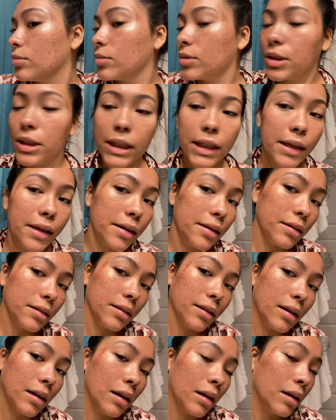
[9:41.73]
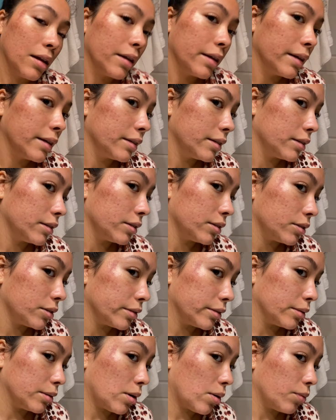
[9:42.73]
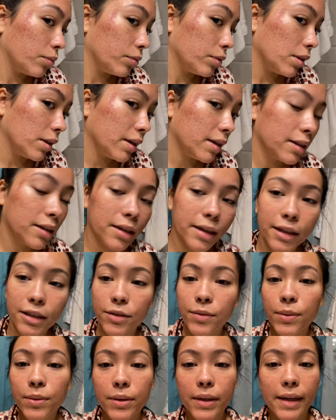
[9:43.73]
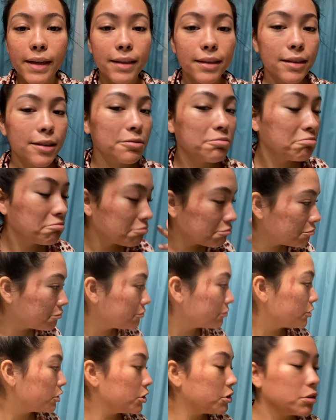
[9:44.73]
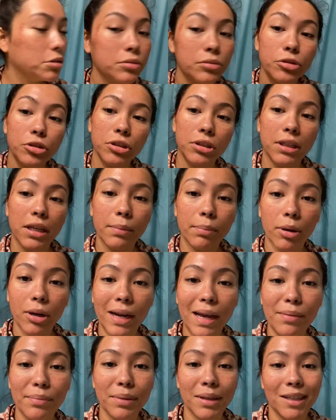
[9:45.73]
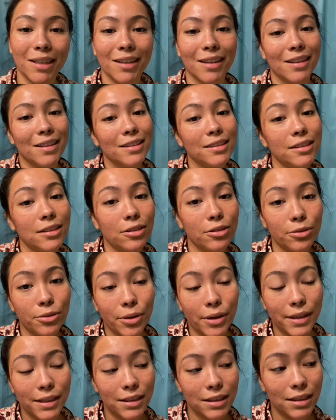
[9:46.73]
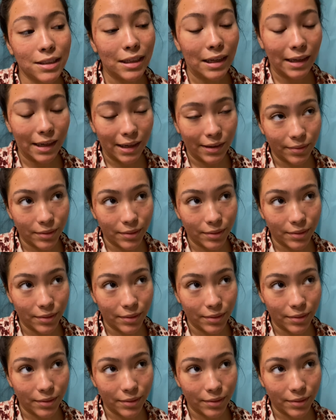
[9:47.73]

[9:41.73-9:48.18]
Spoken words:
today. So hopefully in the next few days just keep on happening. It is a little crazy not